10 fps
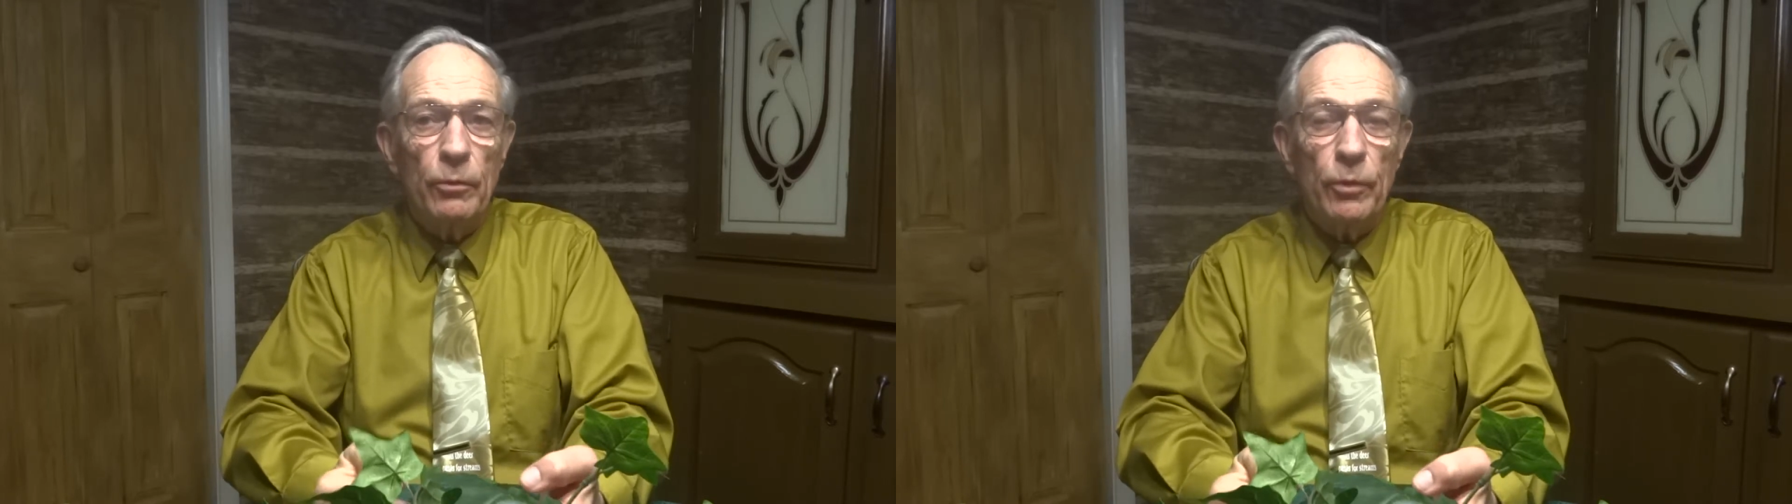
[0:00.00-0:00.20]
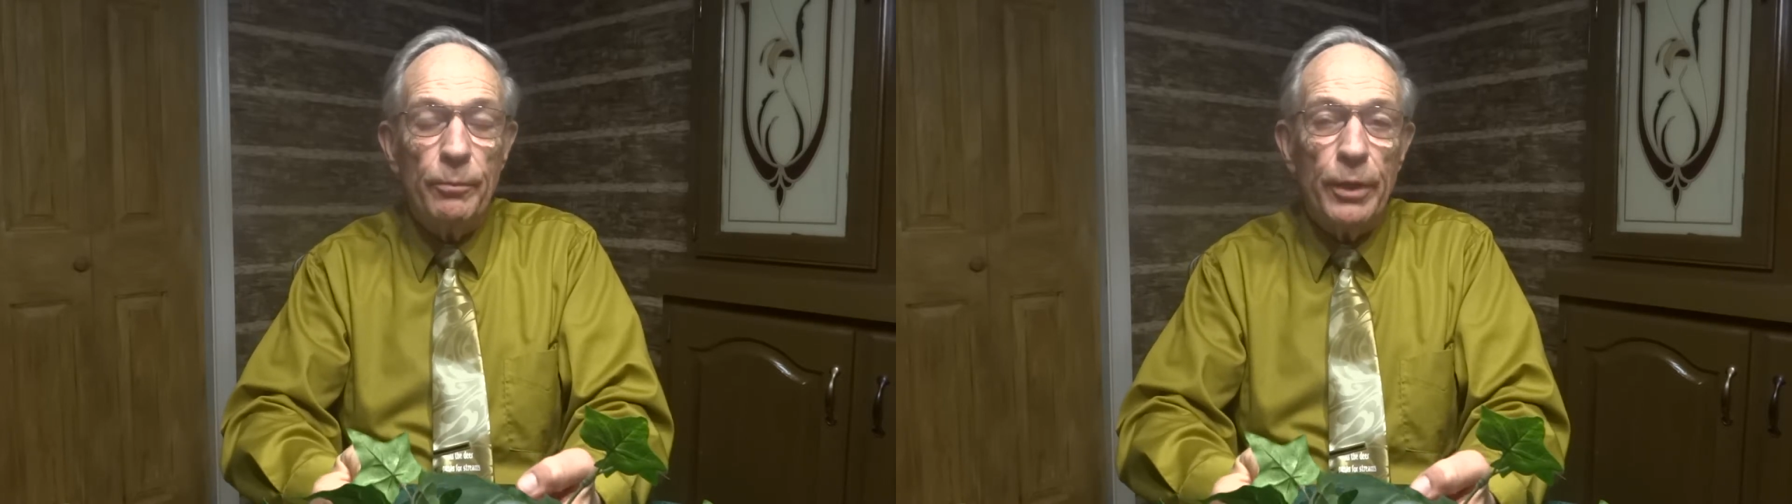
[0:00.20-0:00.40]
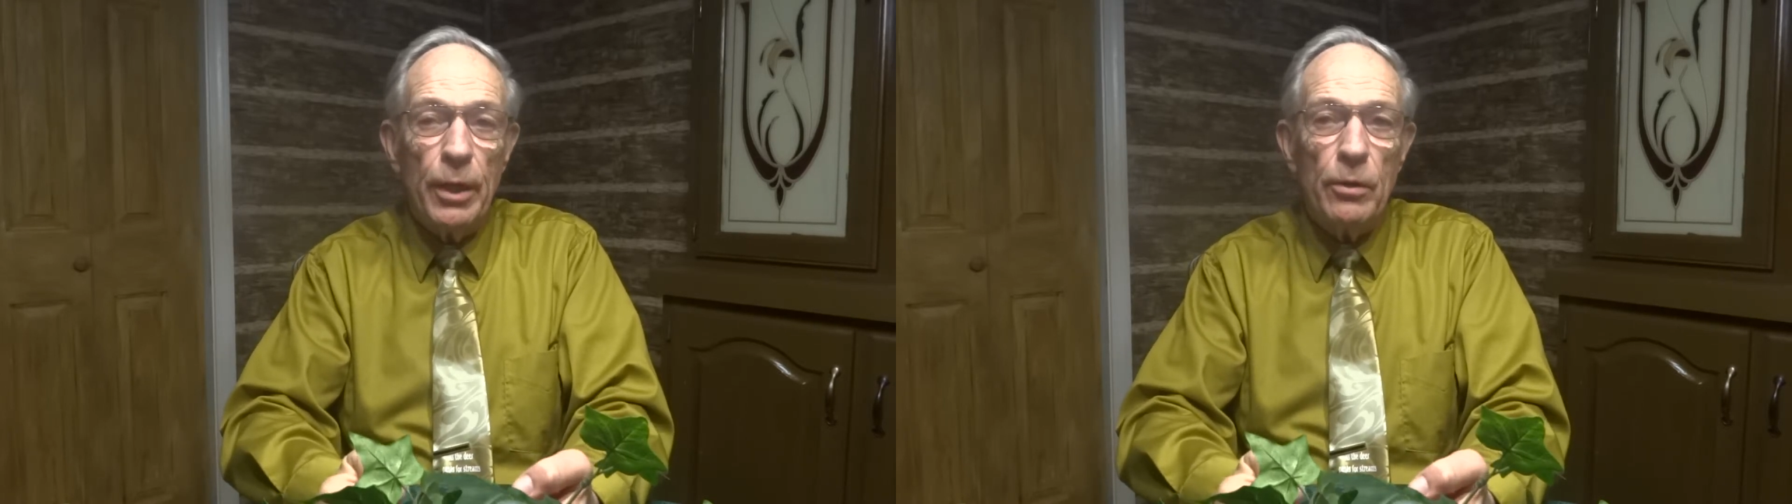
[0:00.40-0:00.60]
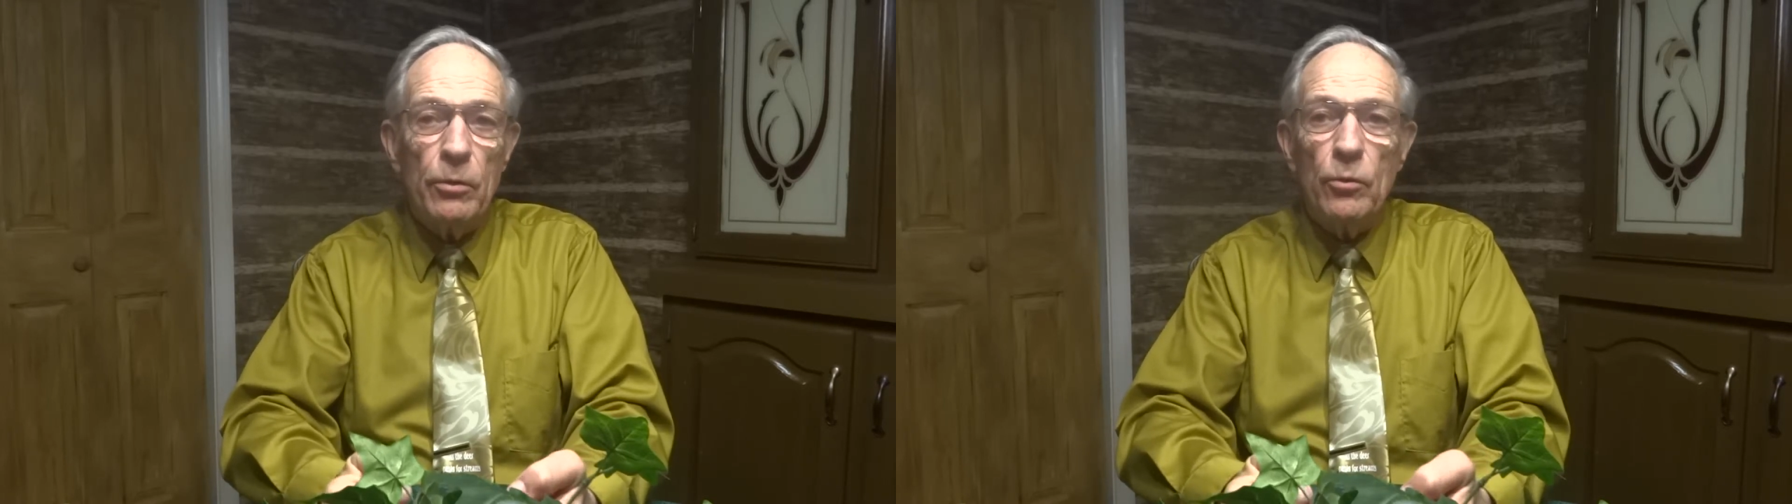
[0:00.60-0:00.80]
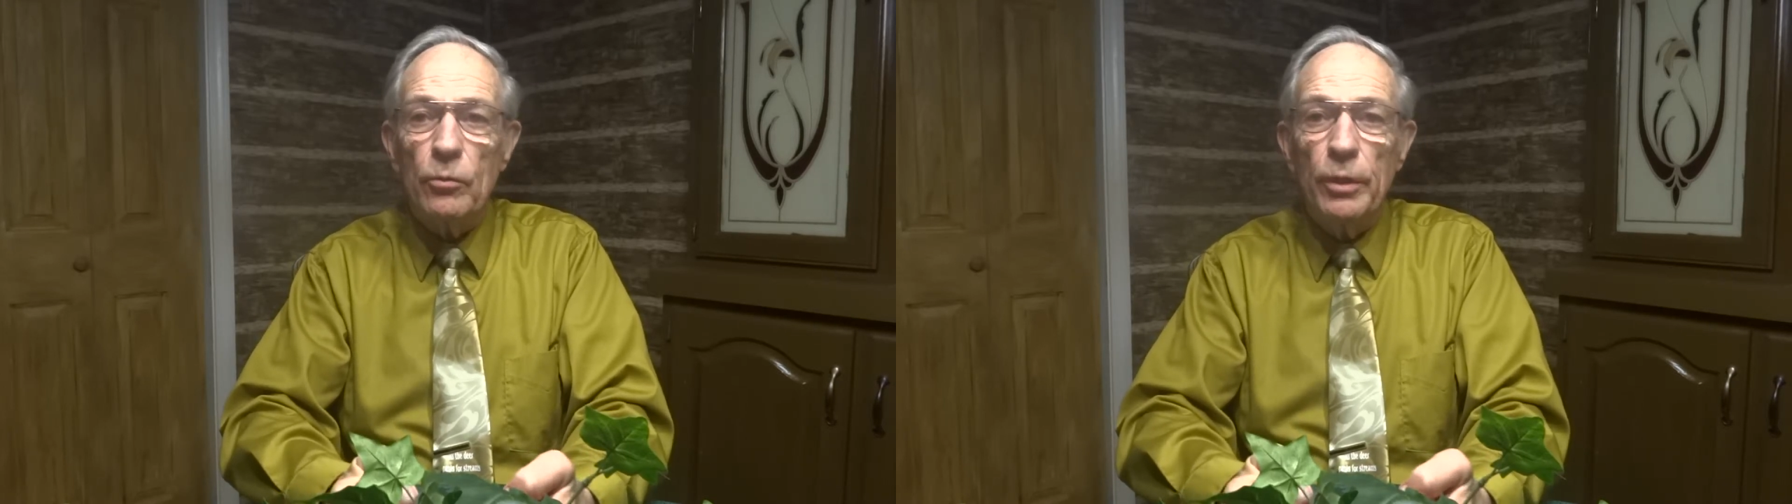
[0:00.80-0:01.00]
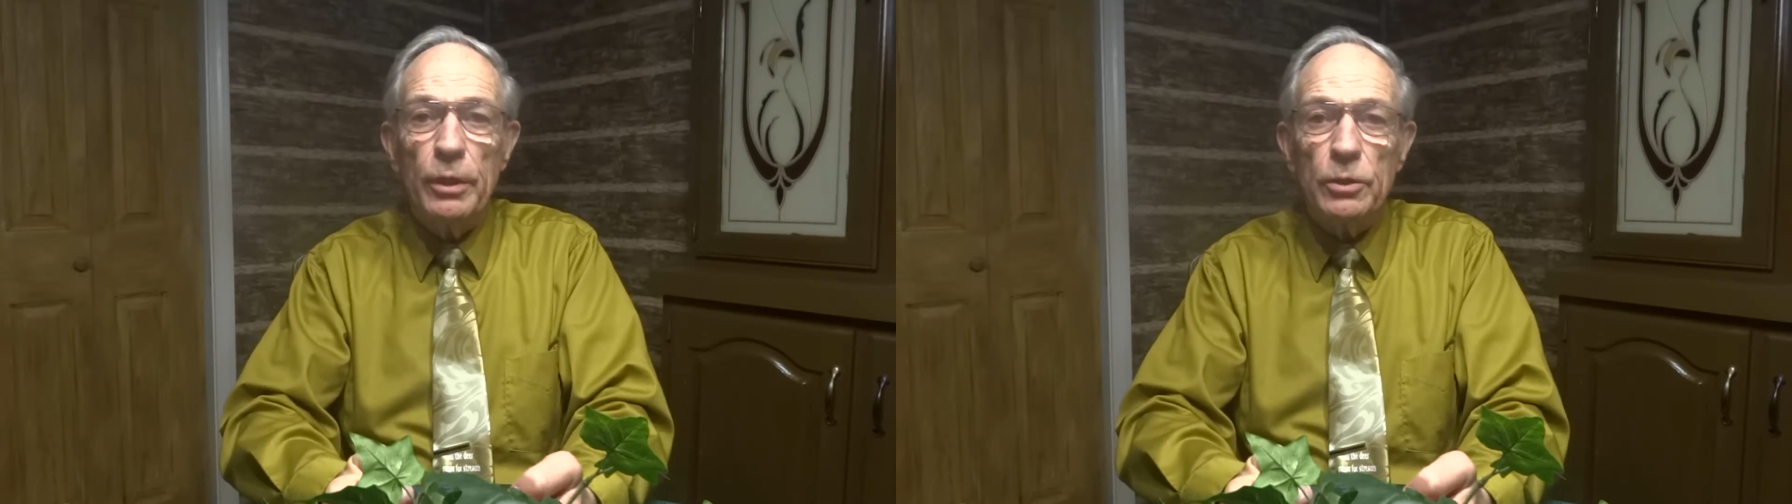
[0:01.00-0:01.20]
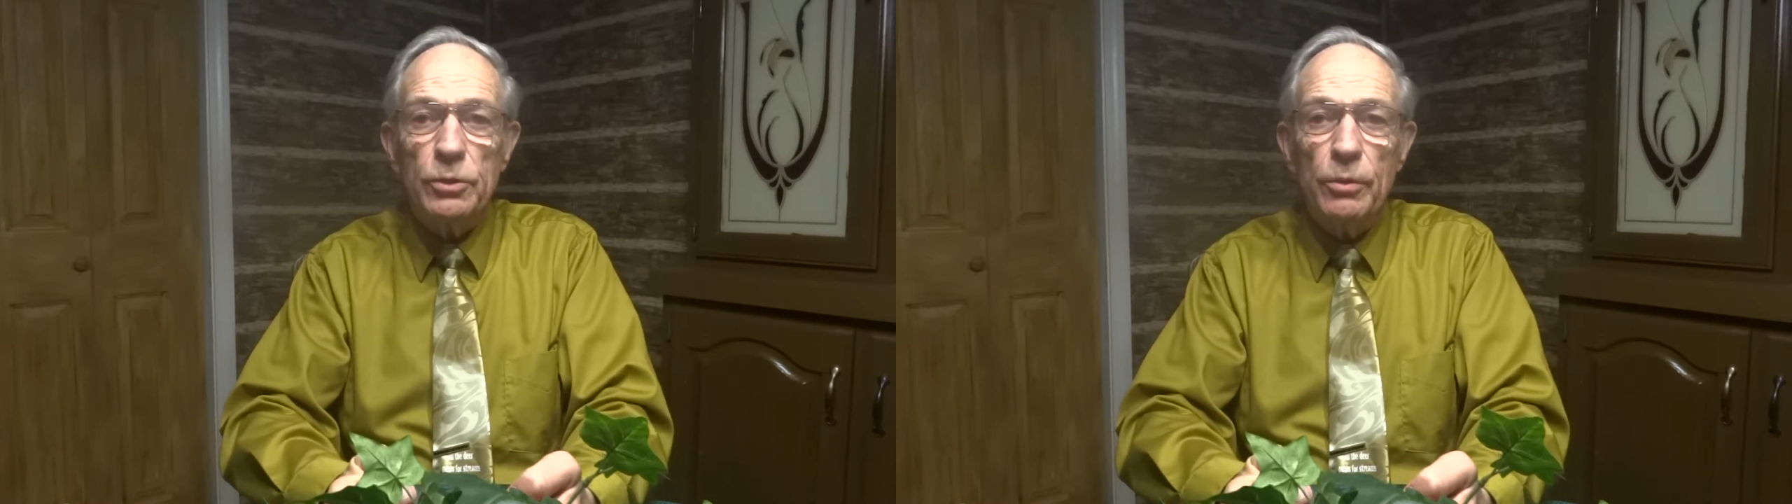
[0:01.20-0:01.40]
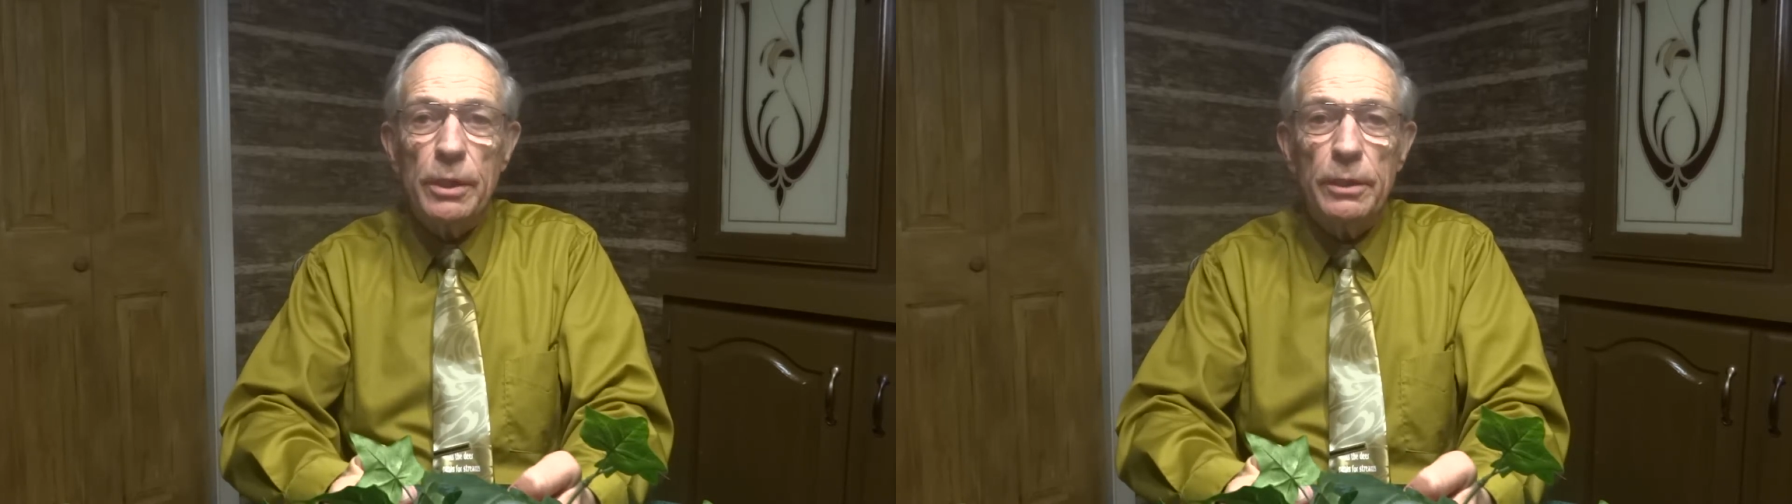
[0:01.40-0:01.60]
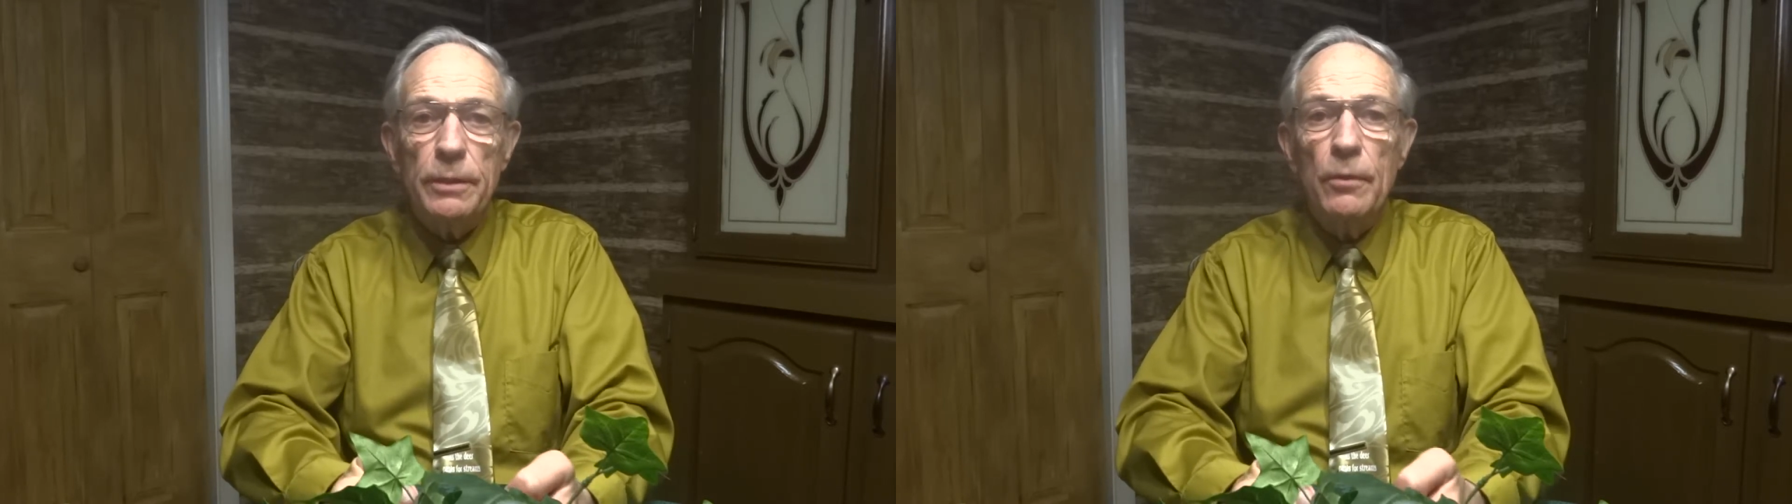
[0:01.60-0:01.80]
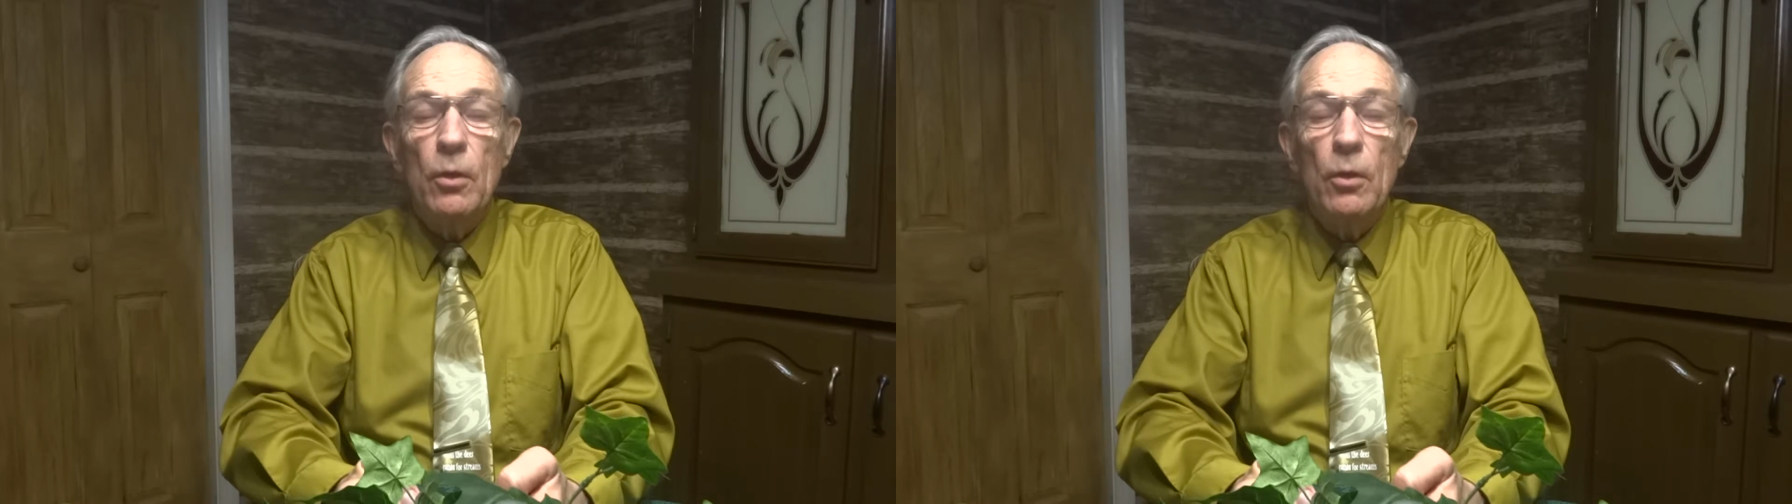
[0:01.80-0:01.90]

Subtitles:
repaired or reconstructed,